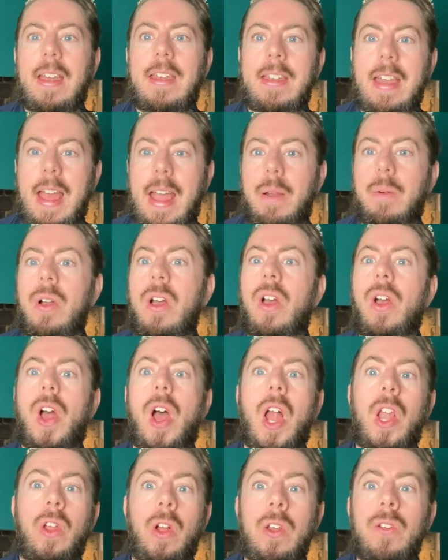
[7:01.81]
Now,
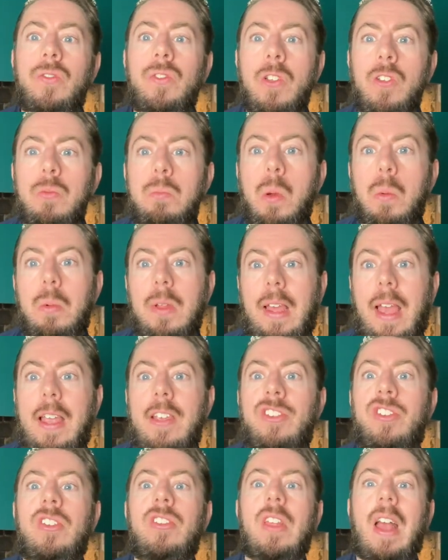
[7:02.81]
a lot of news
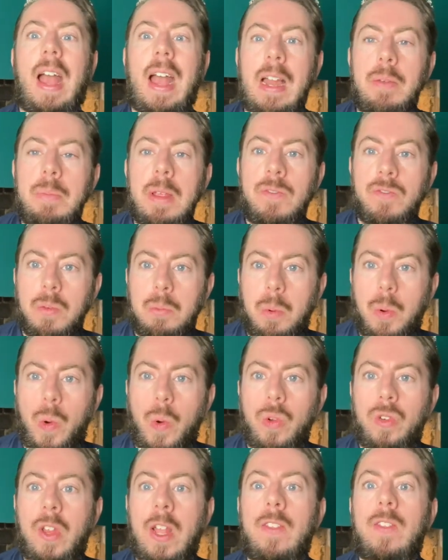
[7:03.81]
publications had been
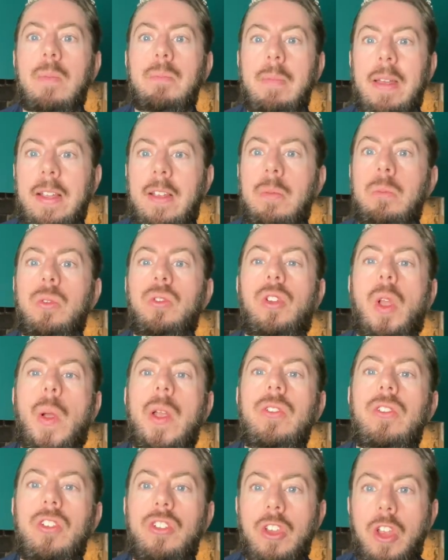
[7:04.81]
reporting that Meghan was
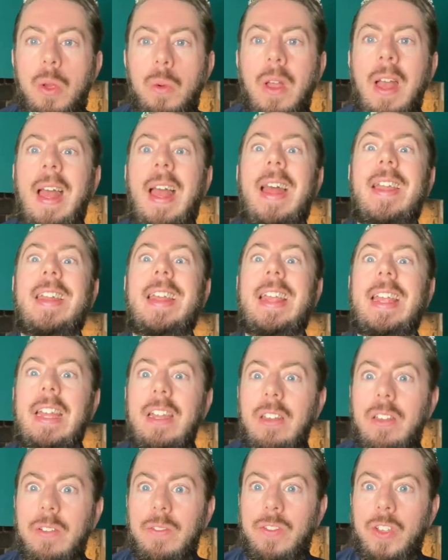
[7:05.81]
going to do an
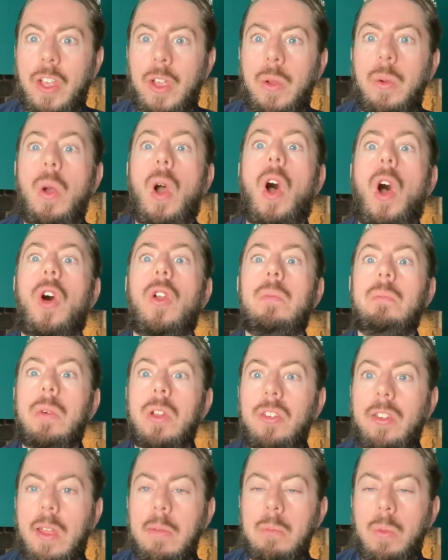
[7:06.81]
interview on
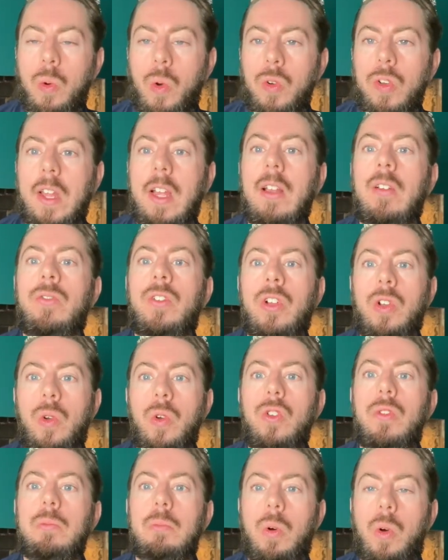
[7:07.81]
Monday morning for
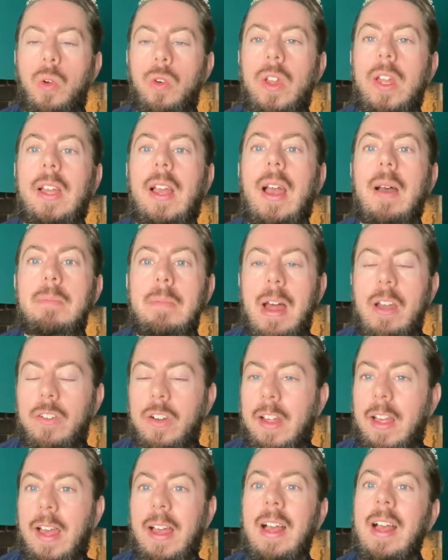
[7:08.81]
Good Morning
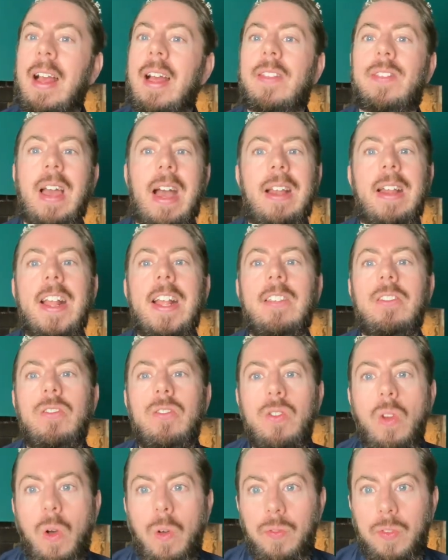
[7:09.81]
America. That is
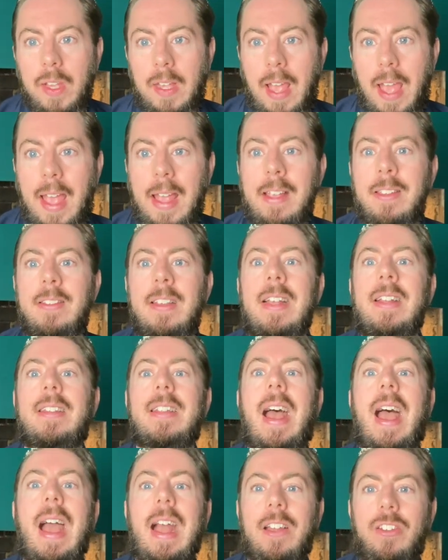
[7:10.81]
not the case. It's
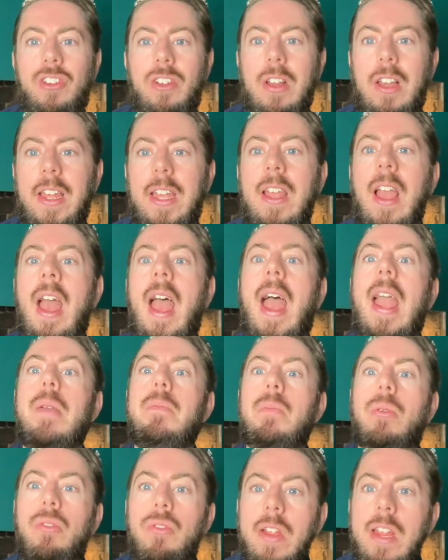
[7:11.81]
actually a
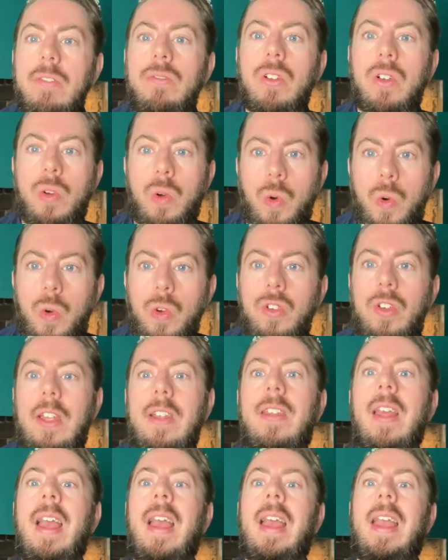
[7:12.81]

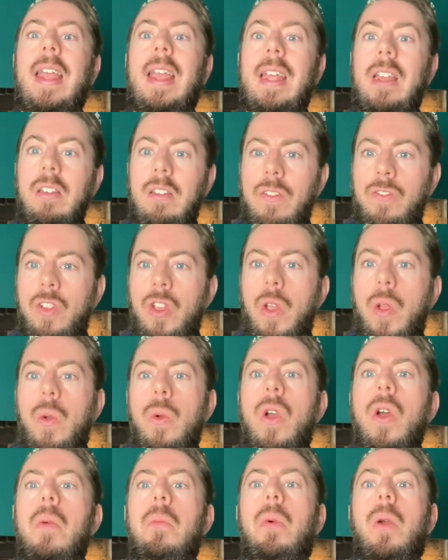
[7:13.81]
pre-recorded interview
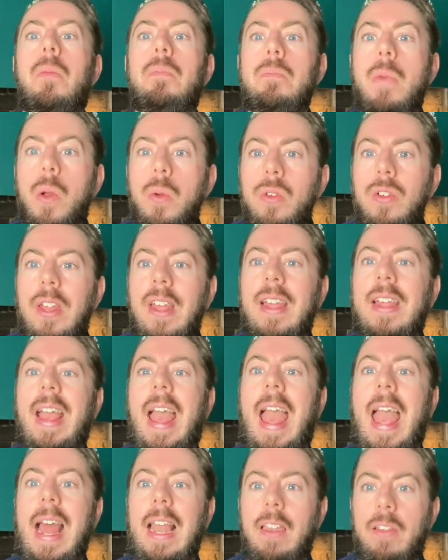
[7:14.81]
promoting
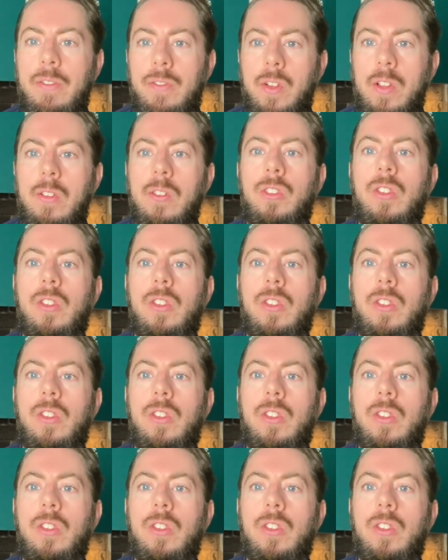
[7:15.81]
Elephant.